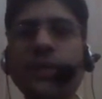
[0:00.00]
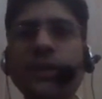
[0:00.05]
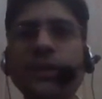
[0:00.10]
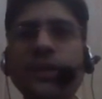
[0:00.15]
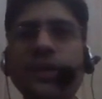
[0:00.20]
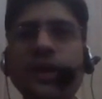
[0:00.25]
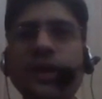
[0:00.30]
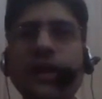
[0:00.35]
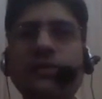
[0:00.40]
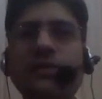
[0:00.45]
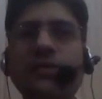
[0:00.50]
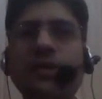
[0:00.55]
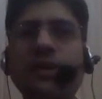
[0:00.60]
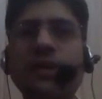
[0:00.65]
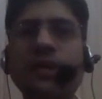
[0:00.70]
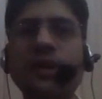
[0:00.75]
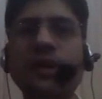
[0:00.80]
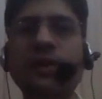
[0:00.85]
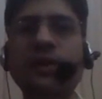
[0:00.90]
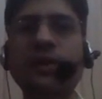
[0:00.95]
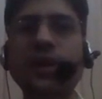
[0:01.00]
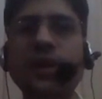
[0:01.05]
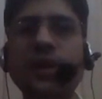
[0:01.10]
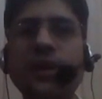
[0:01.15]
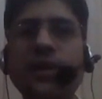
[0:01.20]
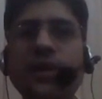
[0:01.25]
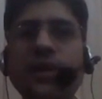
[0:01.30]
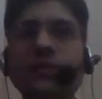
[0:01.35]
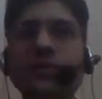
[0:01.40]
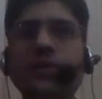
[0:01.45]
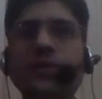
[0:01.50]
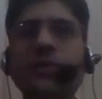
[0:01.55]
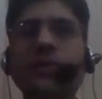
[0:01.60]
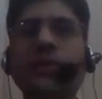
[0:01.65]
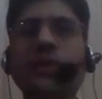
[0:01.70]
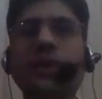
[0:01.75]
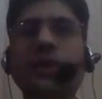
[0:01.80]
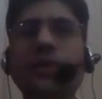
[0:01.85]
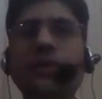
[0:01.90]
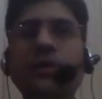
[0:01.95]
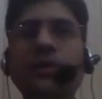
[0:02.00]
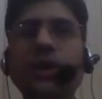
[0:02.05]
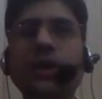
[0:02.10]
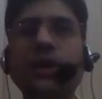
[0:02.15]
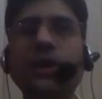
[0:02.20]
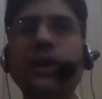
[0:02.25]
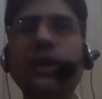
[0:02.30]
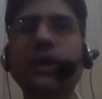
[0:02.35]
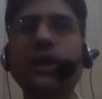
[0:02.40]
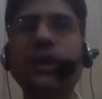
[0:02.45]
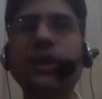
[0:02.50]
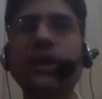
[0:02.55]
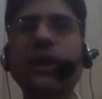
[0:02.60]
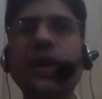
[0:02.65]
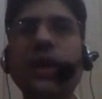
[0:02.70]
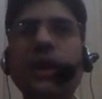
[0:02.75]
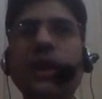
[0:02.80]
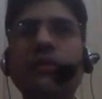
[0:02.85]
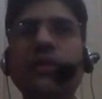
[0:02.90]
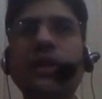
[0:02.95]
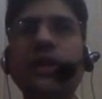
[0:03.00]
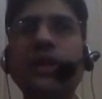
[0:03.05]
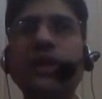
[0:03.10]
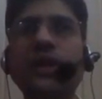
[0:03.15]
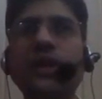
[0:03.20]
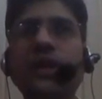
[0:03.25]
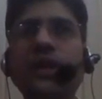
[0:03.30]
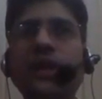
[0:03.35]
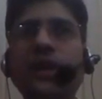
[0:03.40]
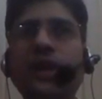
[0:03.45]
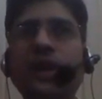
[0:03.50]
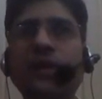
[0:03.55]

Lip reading: Then there may be a threat for the coordinator. So what we did